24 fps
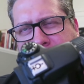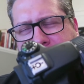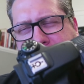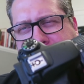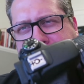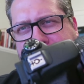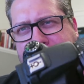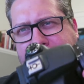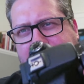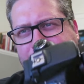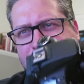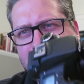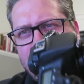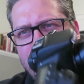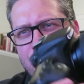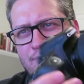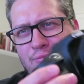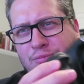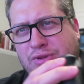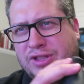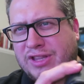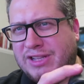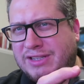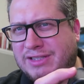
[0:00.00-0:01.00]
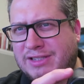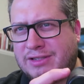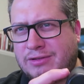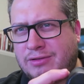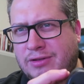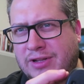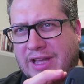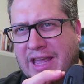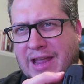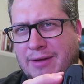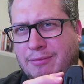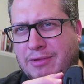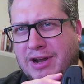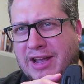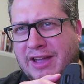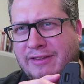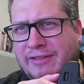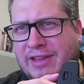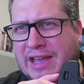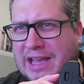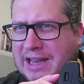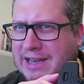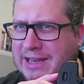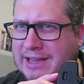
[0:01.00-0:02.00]
Um, but this is the camera I
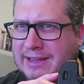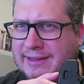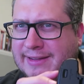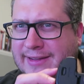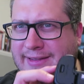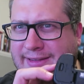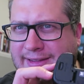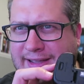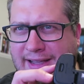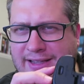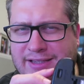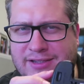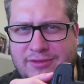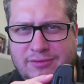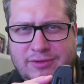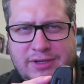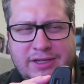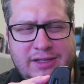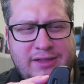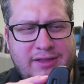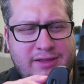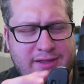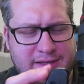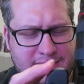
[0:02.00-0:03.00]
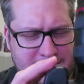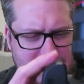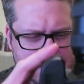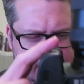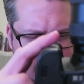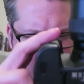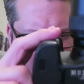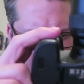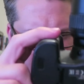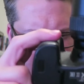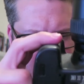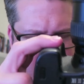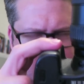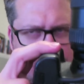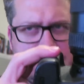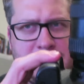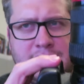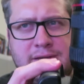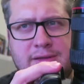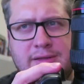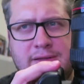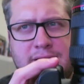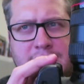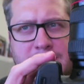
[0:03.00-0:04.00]
have handy to test with.
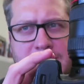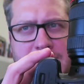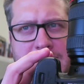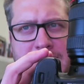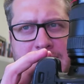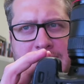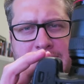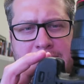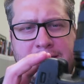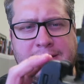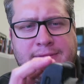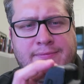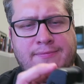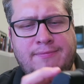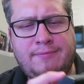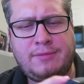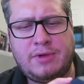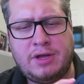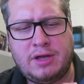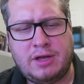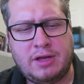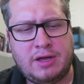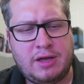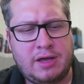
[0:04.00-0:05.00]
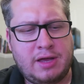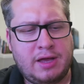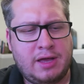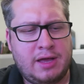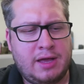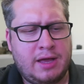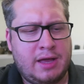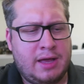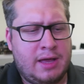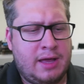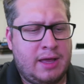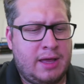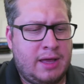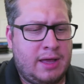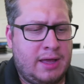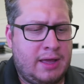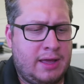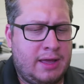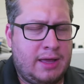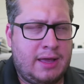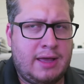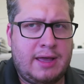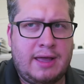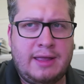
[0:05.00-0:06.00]

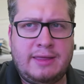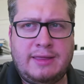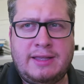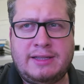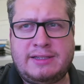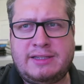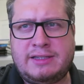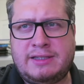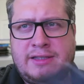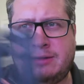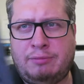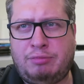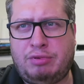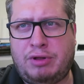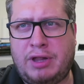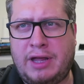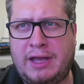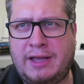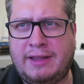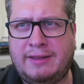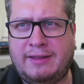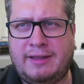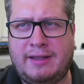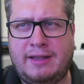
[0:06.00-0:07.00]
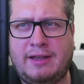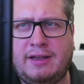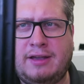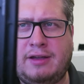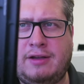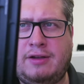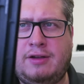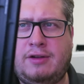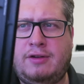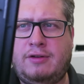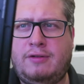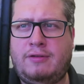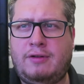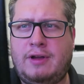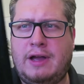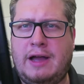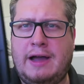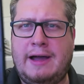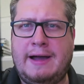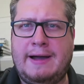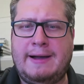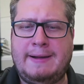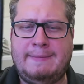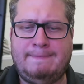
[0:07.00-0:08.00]
Um, and this is the plate
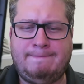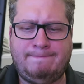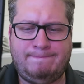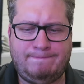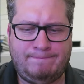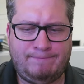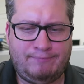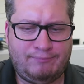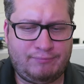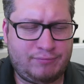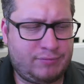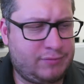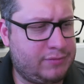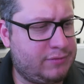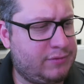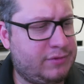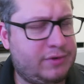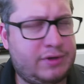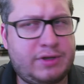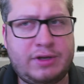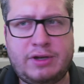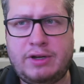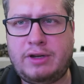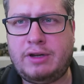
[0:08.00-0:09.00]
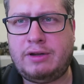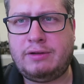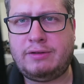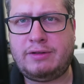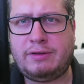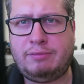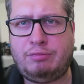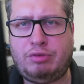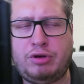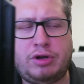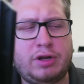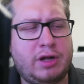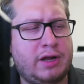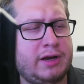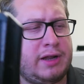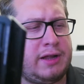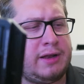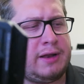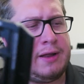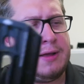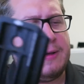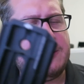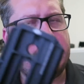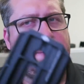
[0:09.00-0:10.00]
um, to, to put on
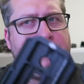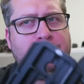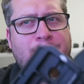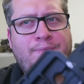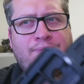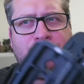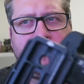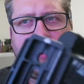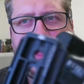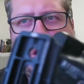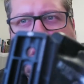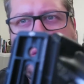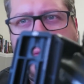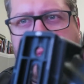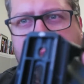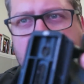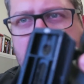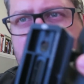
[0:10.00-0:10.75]
it.